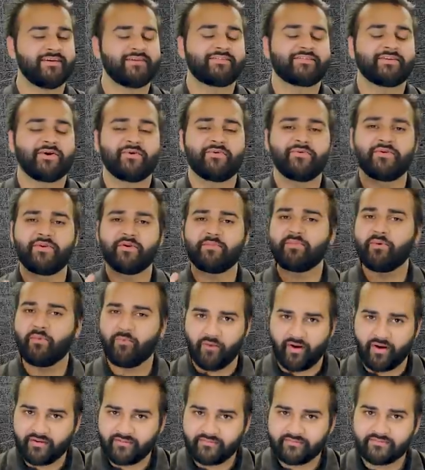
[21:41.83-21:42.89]
So number
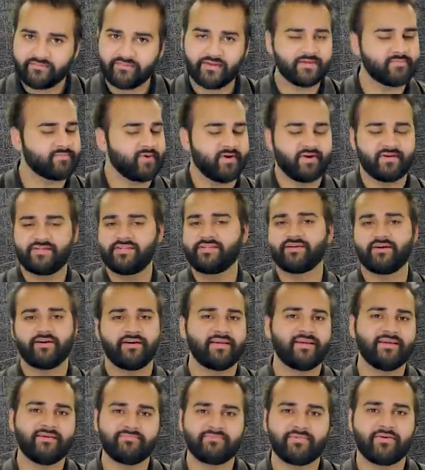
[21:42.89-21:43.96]
one, Priority
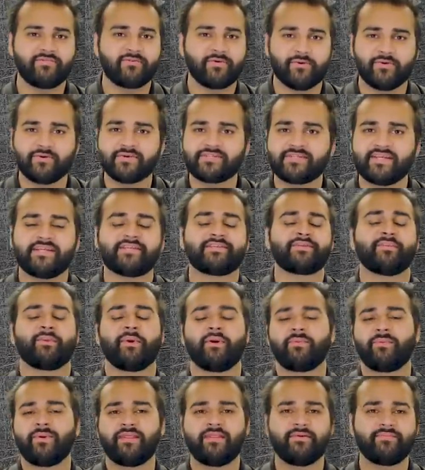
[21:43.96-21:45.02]
Target, of course. It's the
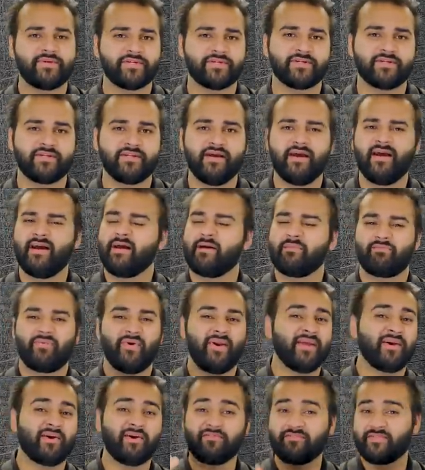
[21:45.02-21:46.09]
one with the mission.
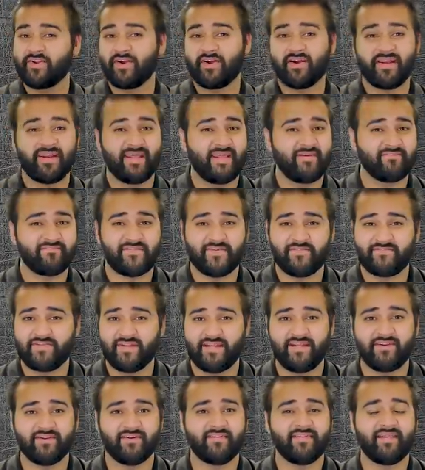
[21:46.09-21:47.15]
Pretty confident I'm going to get
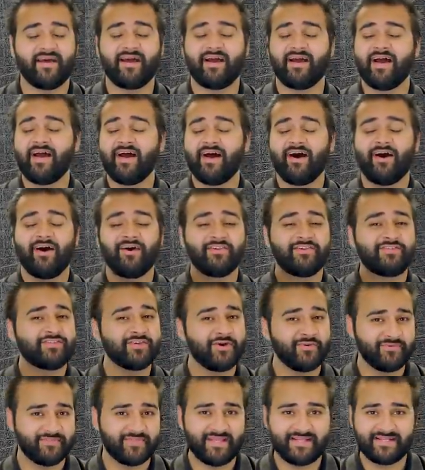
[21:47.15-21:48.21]
fifteen on that. I
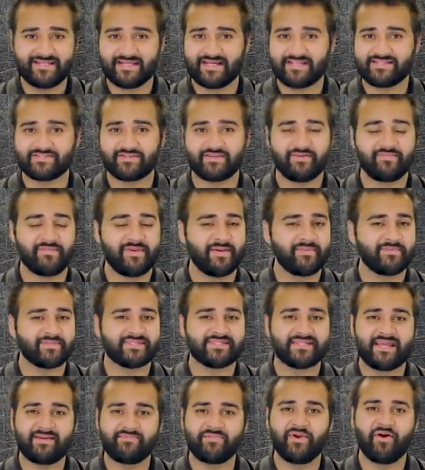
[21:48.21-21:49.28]
don't think Dan's going to be able
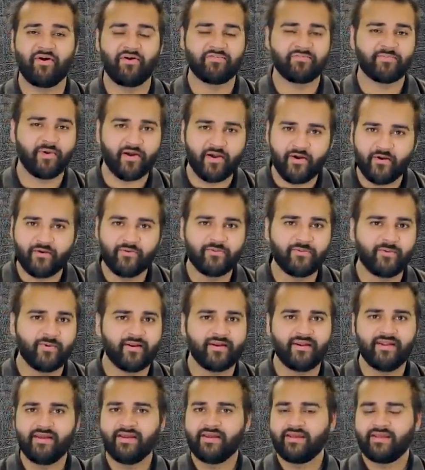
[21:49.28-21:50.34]
to take me off my own
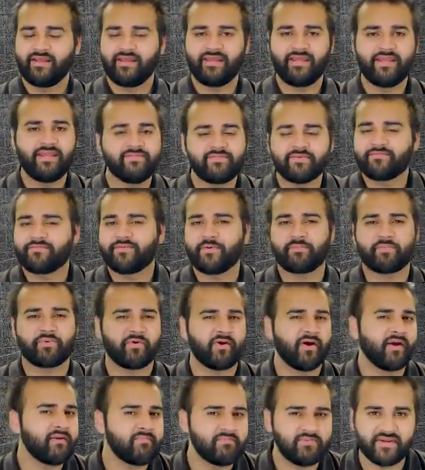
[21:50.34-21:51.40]
one, even for
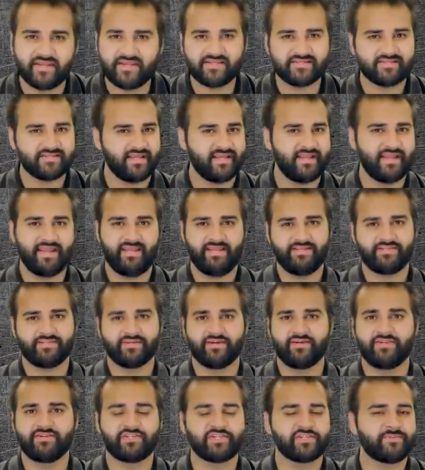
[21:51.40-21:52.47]
primaries in any
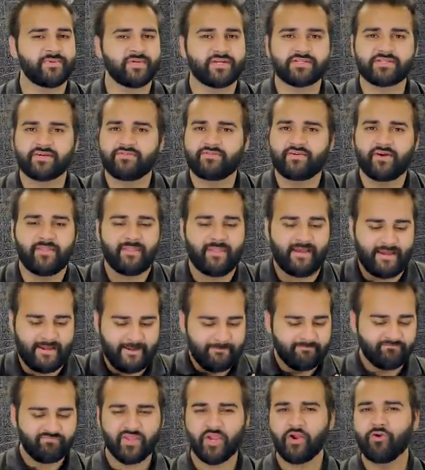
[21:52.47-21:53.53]
turn, just because I've got
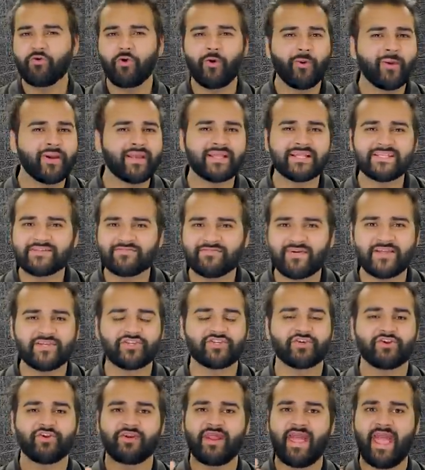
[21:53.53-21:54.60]
that heroic
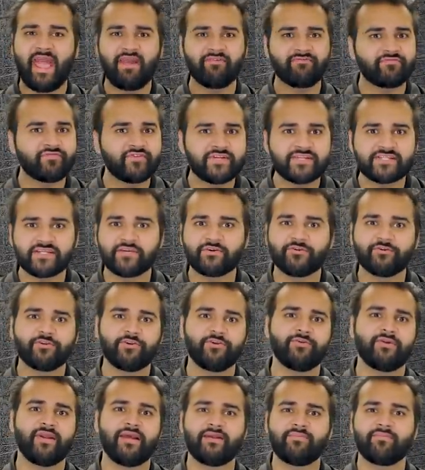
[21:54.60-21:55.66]
intervention on every single
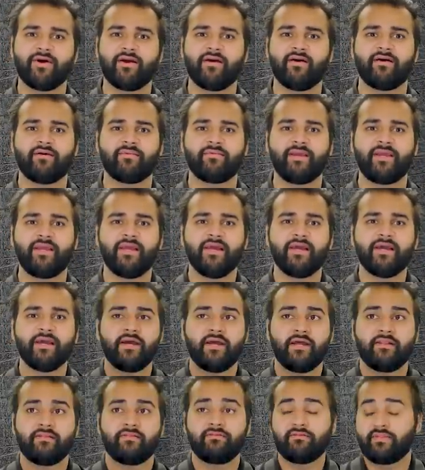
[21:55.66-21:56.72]
unit in my army.
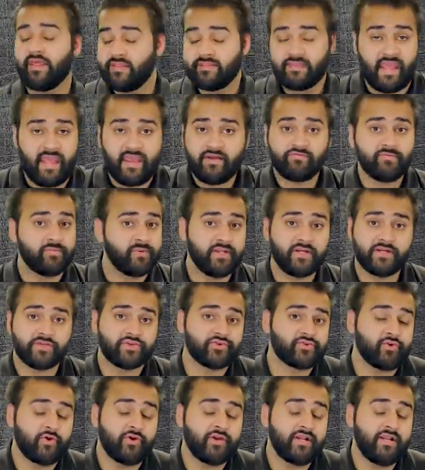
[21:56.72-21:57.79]
That everybody could
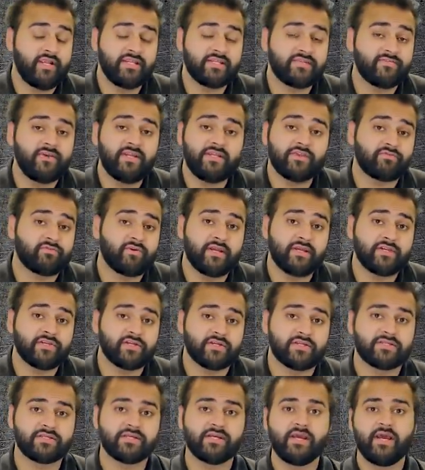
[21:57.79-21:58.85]
destroy intervene three
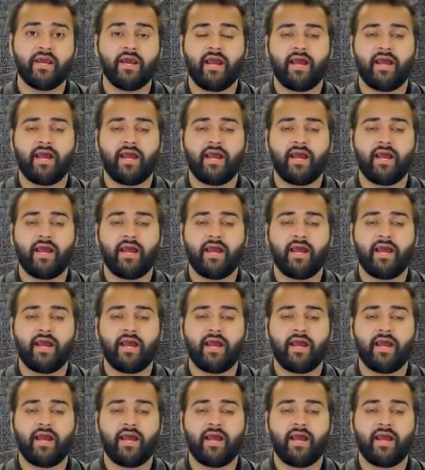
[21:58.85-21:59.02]
inches.